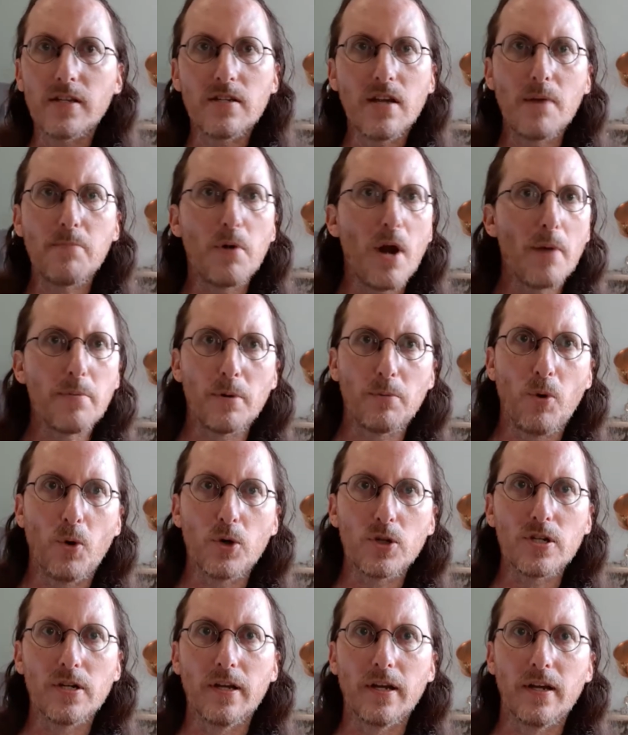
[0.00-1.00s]
not proper
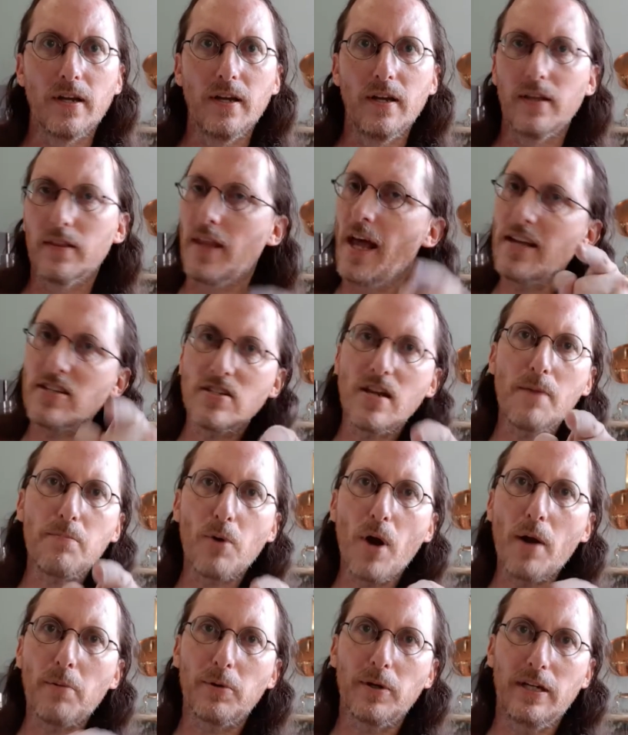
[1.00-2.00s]
portioning. That's not
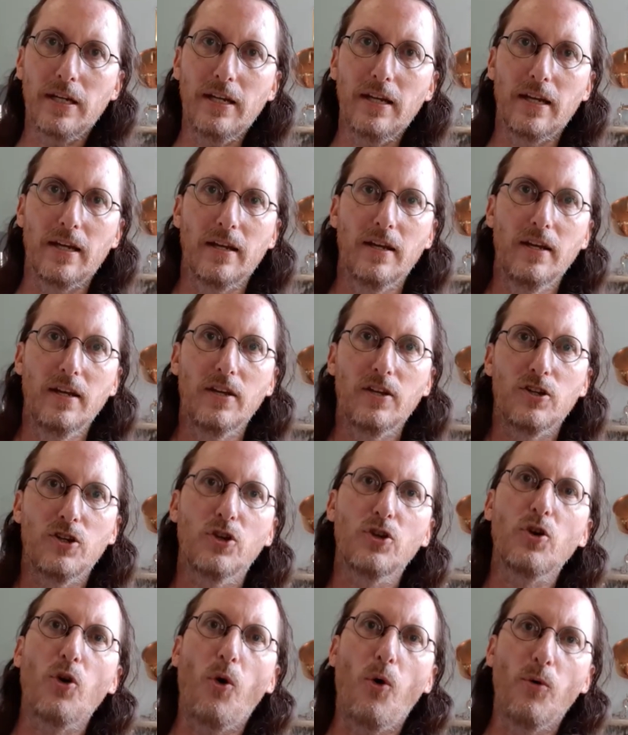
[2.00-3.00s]
proper eating.
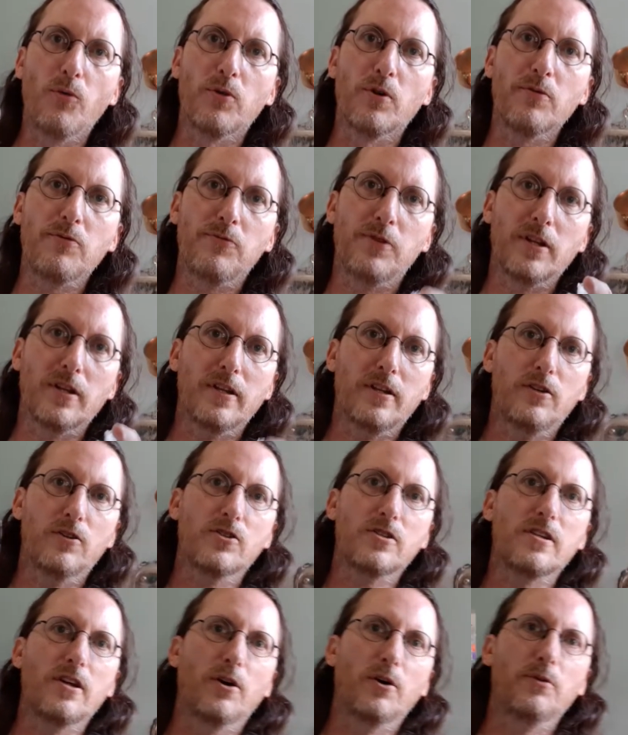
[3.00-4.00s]
You're overfilling
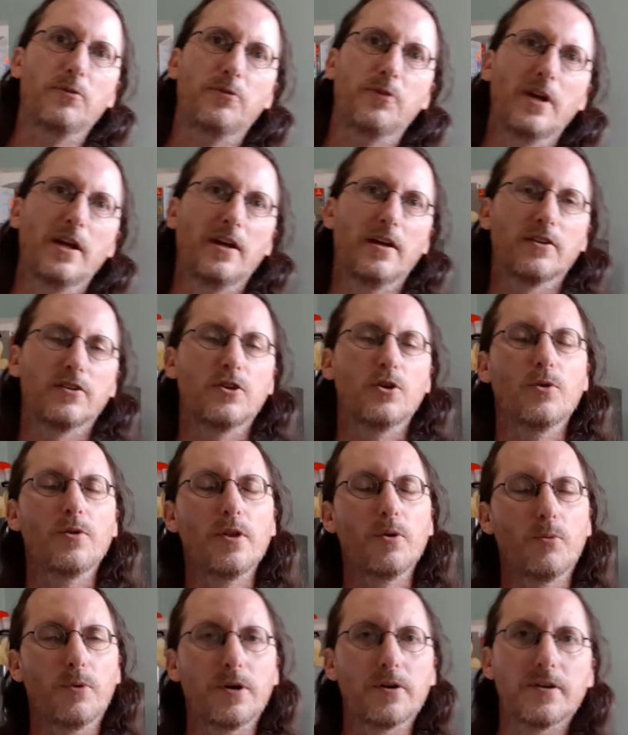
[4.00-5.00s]
yourself. Do you know
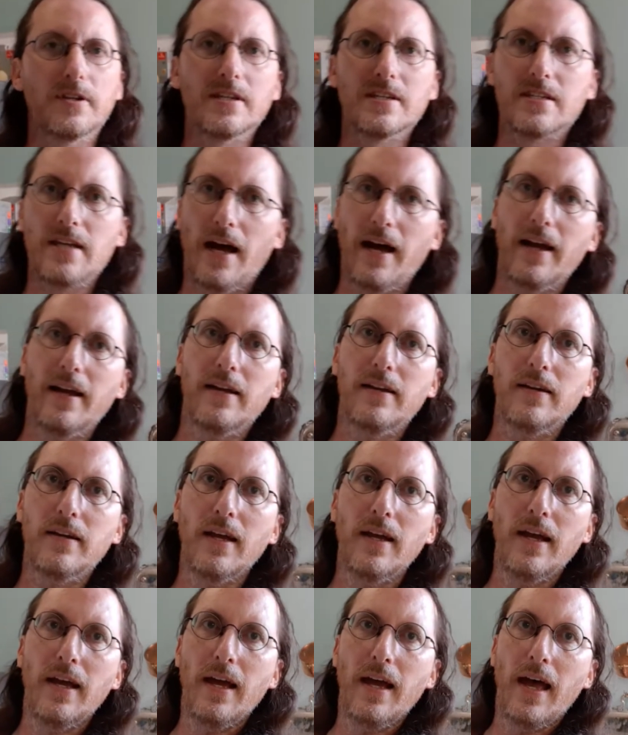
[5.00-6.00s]
that we're designed
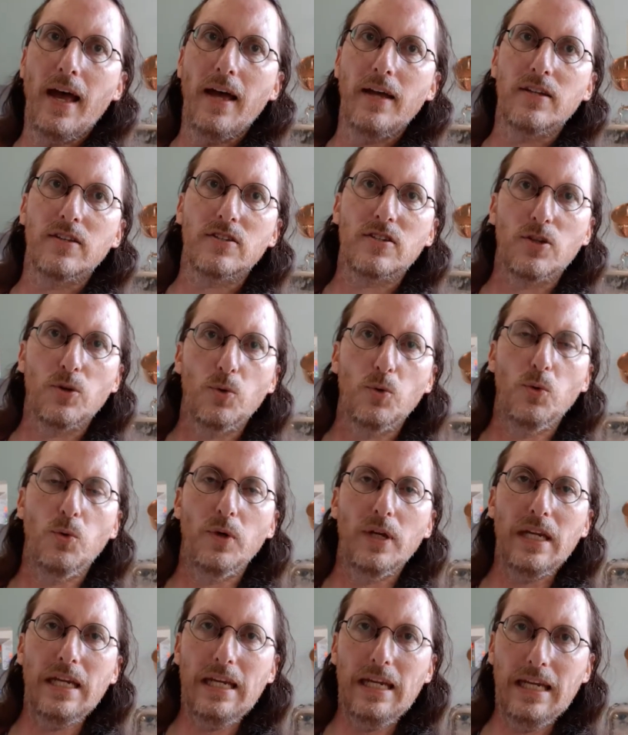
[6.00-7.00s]
to
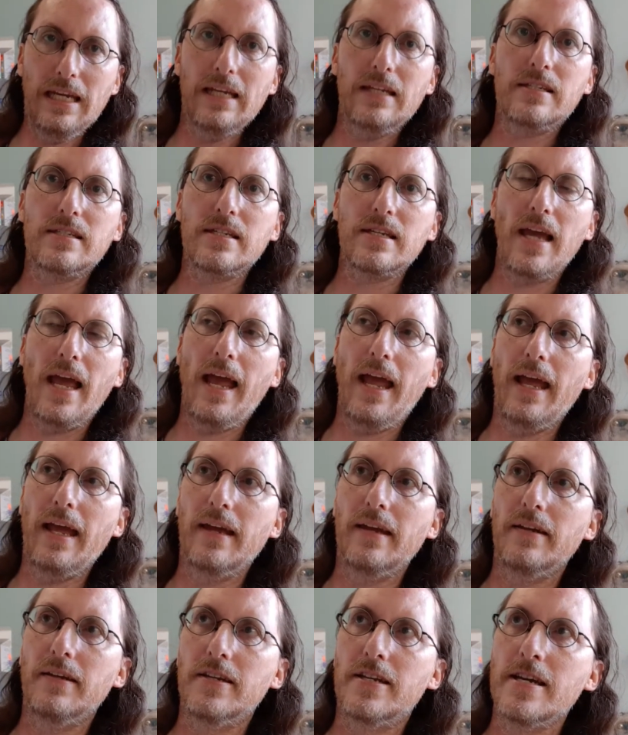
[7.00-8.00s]
eat
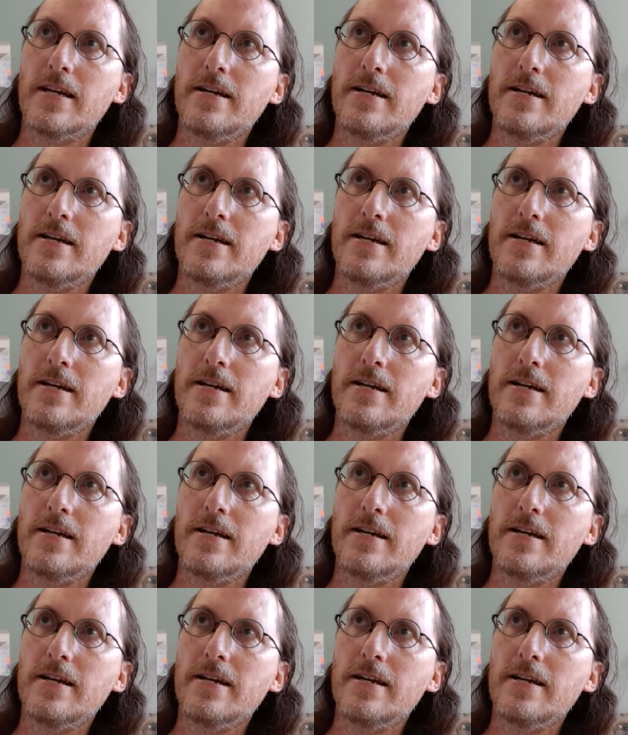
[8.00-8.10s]
and